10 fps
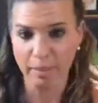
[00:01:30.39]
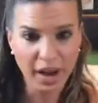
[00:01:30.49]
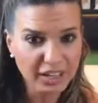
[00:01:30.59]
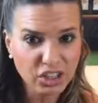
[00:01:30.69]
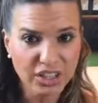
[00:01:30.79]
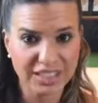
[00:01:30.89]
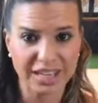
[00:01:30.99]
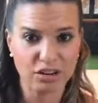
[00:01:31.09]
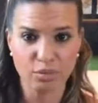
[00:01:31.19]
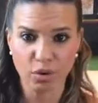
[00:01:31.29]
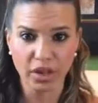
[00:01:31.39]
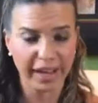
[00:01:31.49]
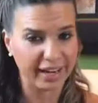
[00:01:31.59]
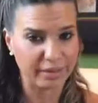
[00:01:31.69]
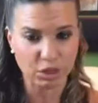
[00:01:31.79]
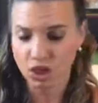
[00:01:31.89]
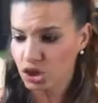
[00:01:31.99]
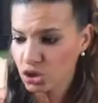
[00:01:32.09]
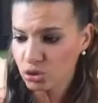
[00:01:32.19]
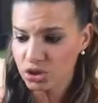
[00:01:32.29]
my body looks terrible, and I'm
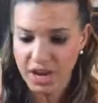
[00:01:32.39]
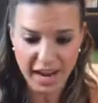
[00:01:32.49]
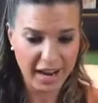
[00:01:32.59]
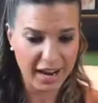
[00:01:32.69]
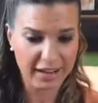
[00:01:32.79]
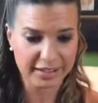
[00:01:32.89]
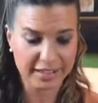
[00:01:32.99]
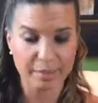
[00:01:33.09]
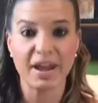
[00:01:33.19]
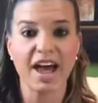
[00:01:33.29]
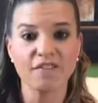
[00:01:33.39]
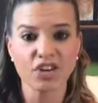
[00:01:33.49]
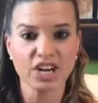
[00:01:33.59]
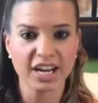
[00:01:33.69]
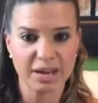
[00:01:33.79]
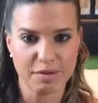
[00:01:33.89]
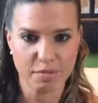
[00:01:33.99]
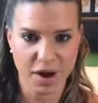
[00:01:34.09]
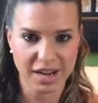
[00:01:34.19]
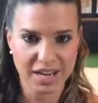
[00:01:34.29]
huge, and I'm never going to
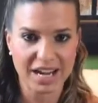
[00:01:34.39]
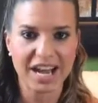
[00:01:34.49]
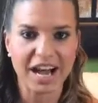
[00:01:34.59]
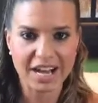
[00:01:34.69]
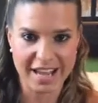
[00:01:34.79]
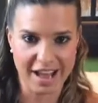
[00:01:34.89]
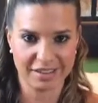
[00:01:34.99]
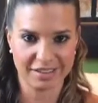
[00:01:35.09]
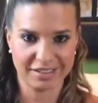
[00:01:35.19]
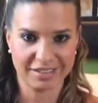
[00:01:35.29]
be pregnant again.